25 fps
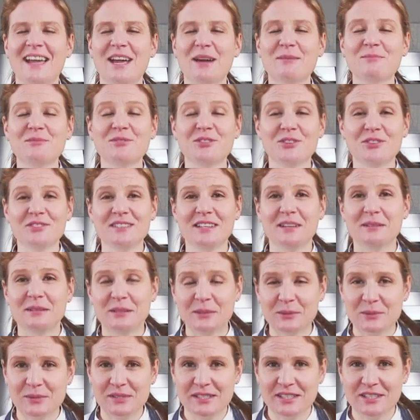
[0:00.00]
Hi, I'm Chantal
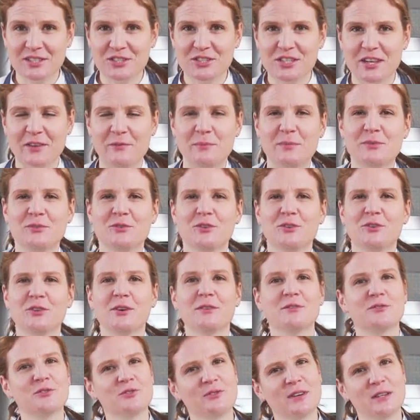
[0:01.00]
Nicholson, Chef Patron
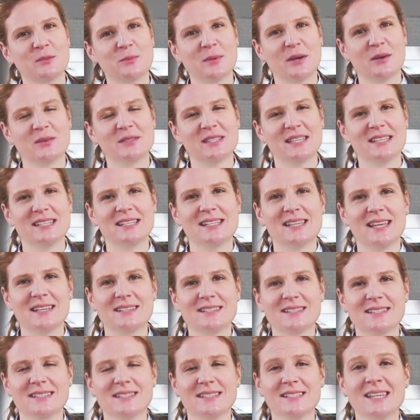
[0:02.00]
of Treadwells in
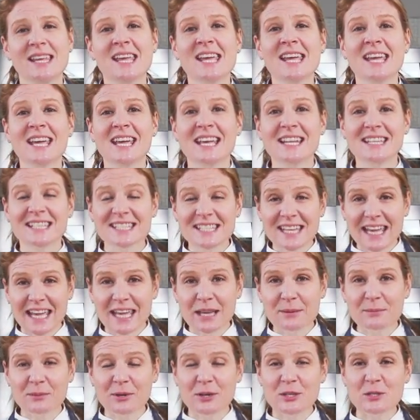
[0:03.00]
London, and
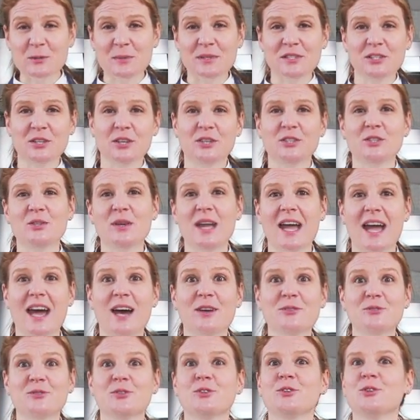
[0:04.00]
today I'm going to be showing you
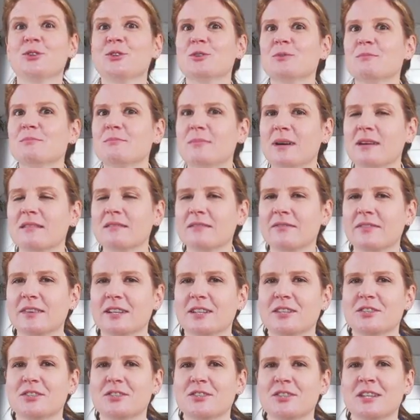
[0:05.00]
how to cook
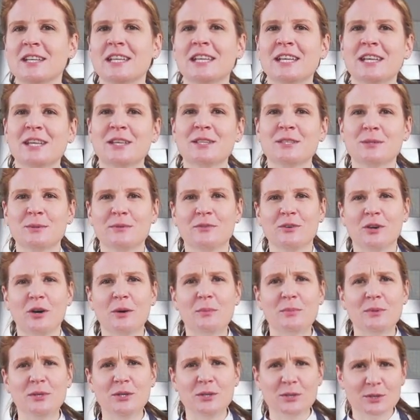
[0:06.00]
monkfish. So we've
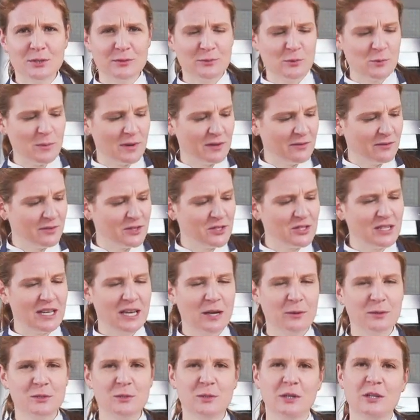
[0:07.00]
got a beautiful monkfish
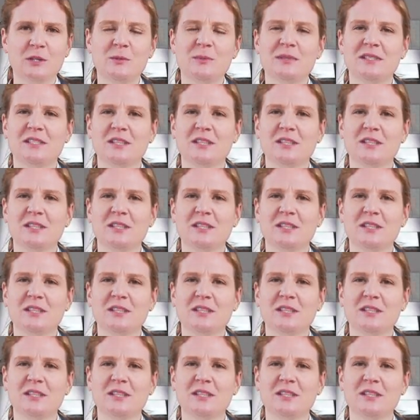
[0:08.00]
tail which we're going to